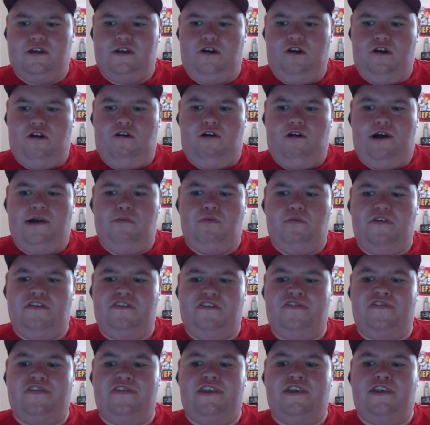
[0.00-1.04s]
I want to
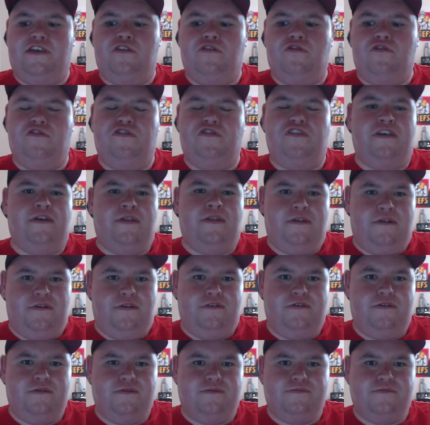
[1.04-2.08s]
see a New
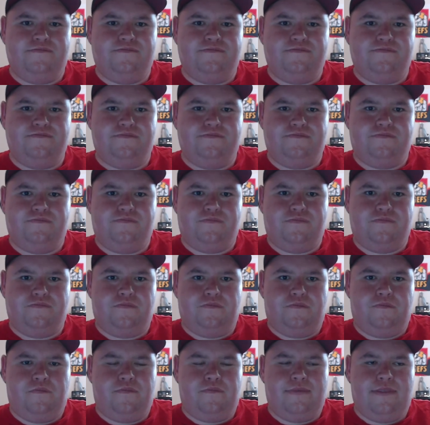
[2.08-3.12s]
Zealand
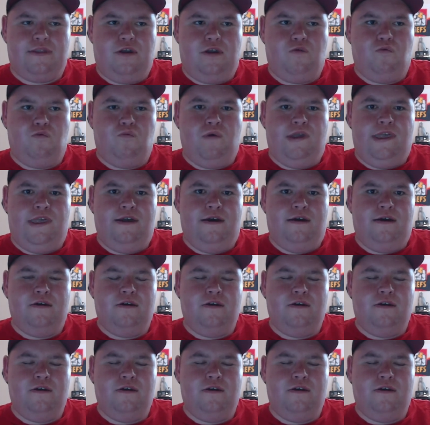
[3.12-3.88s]
where